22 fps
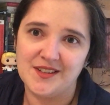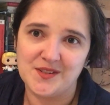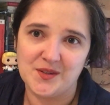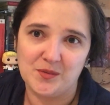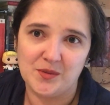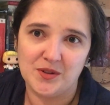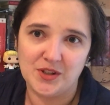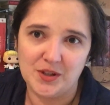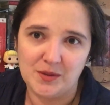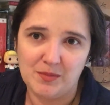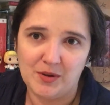is
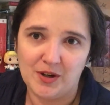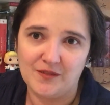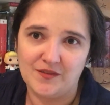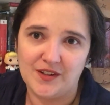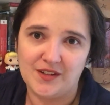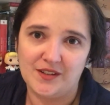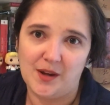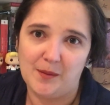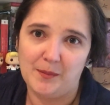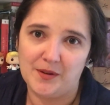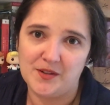a really
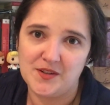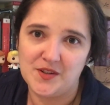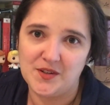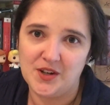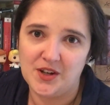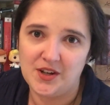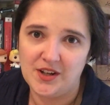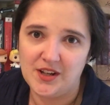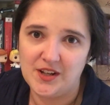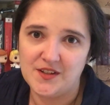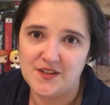perfect
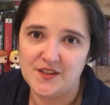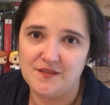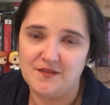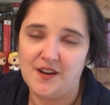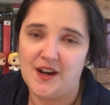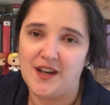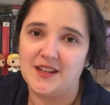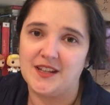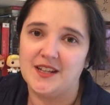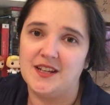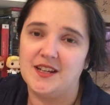opportunity to
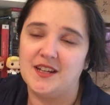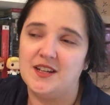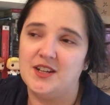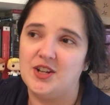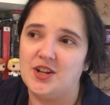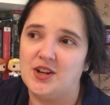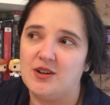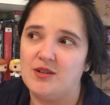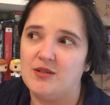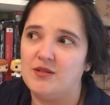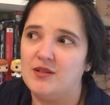finally,